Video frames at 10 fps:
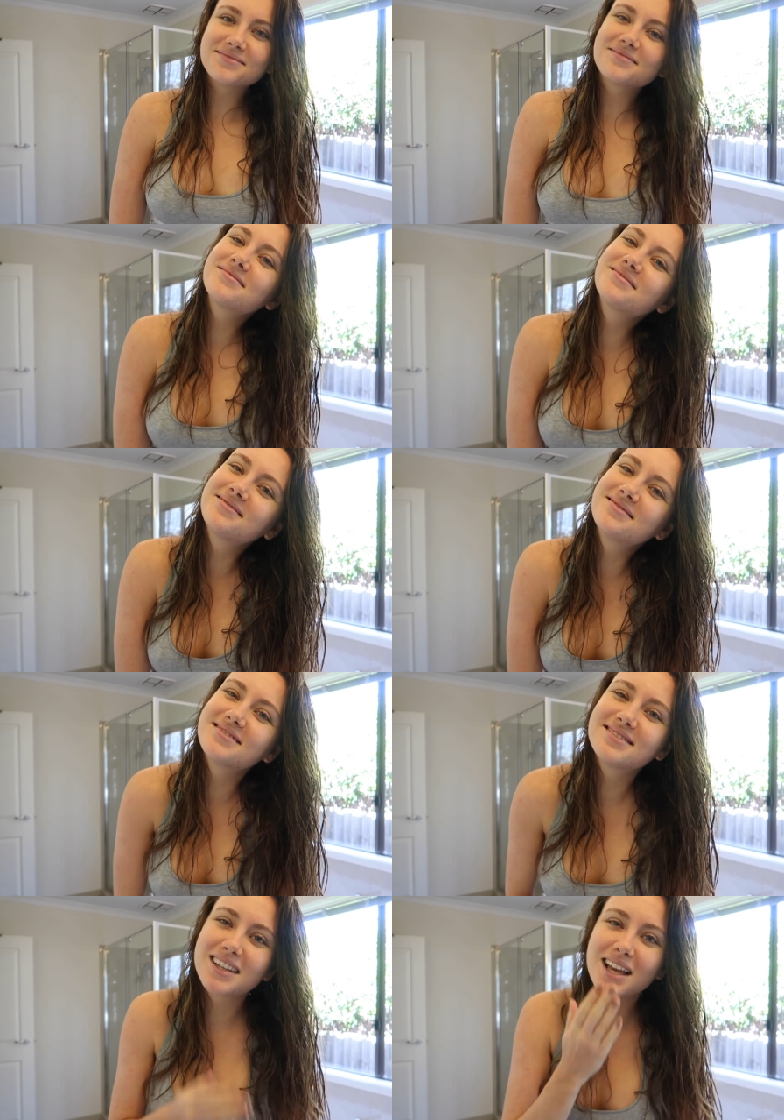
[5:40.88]
and I look forward
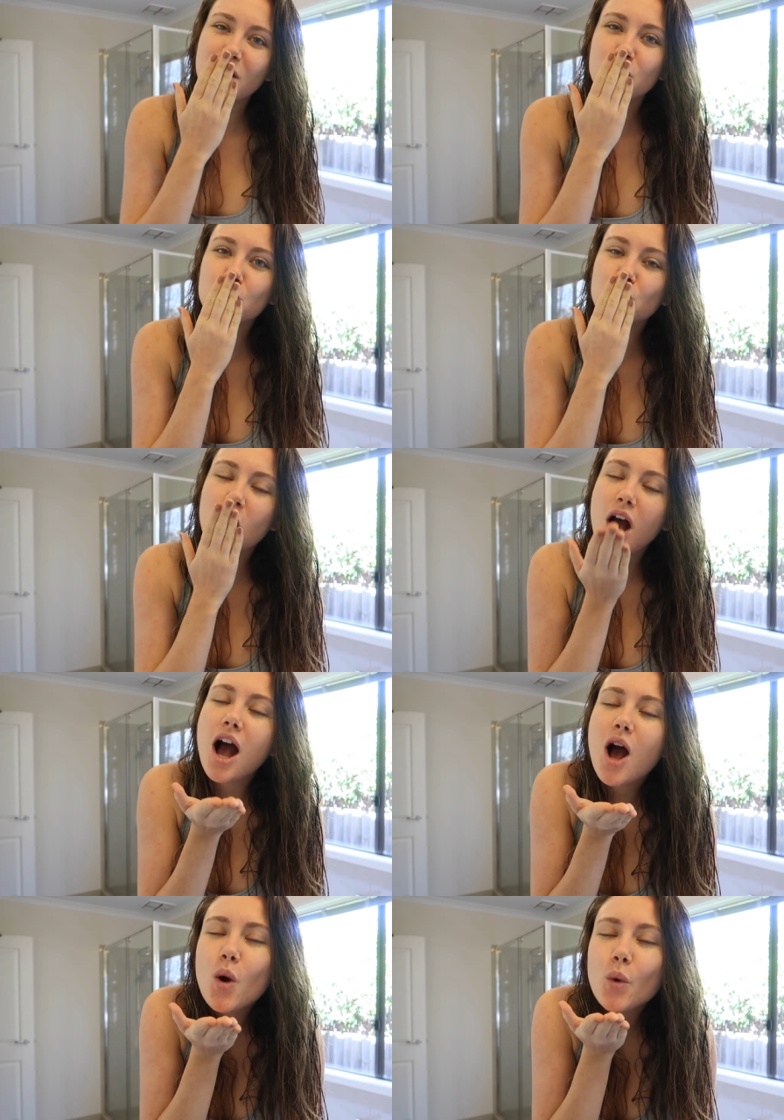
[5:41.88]
to seeing you guys in
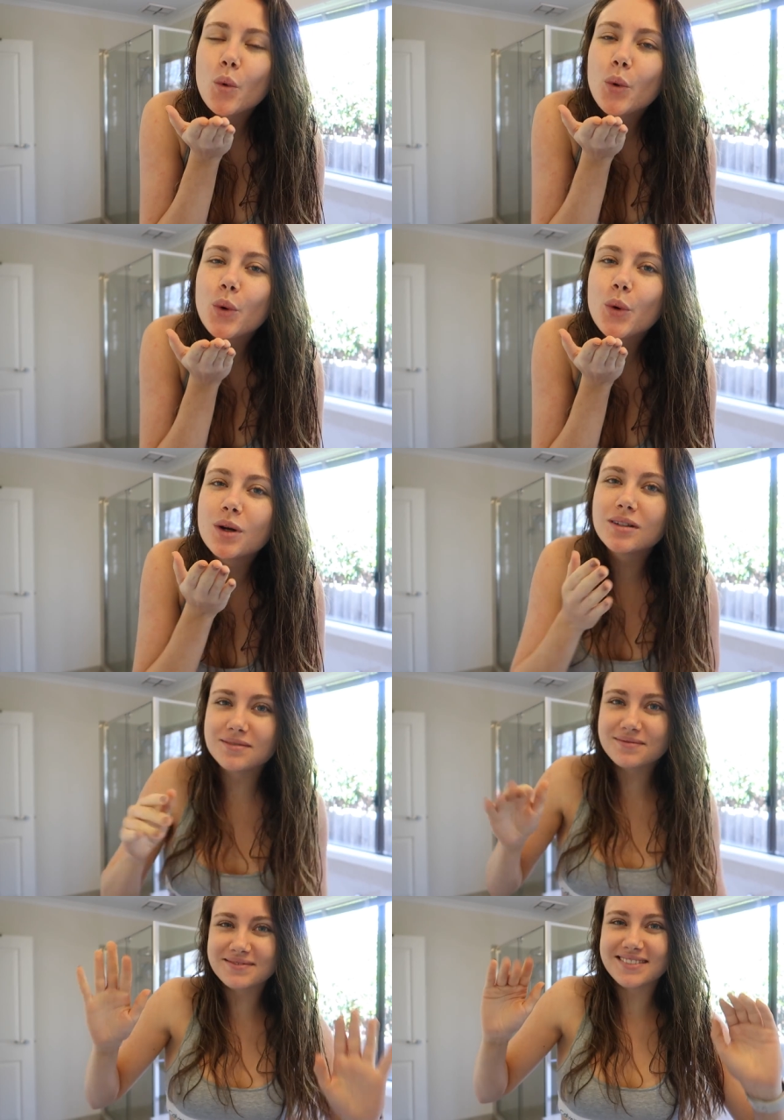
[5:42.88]
my next video.
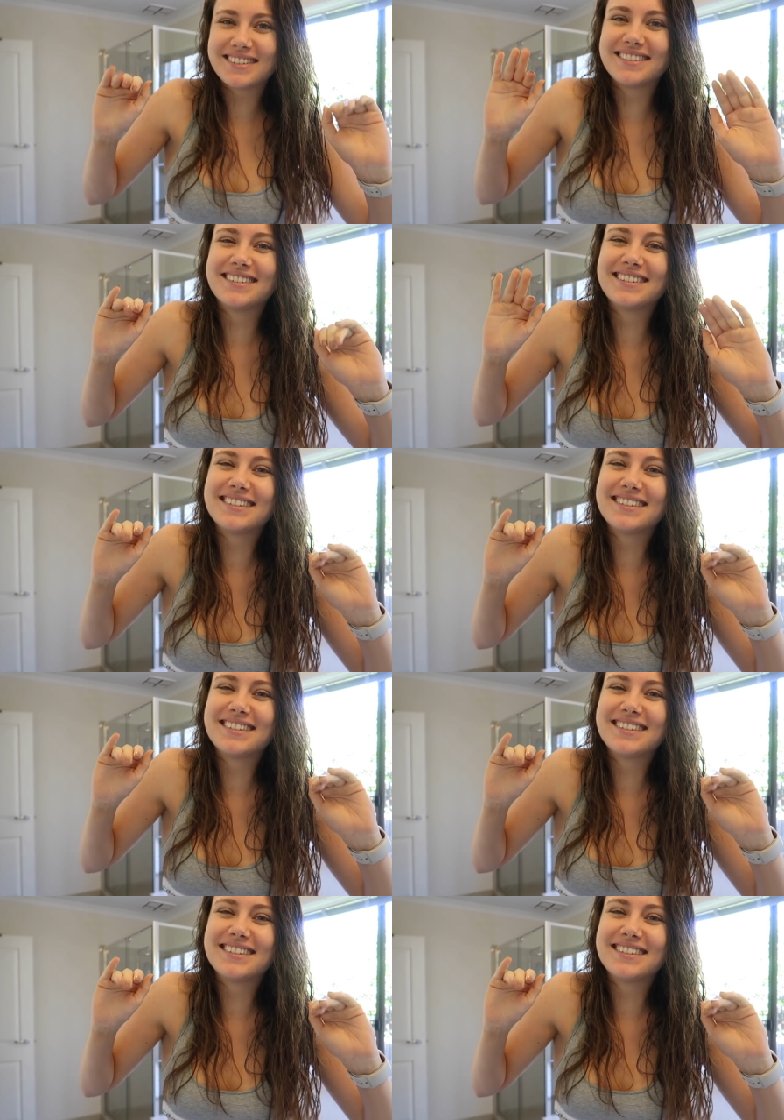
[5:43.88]
Bye.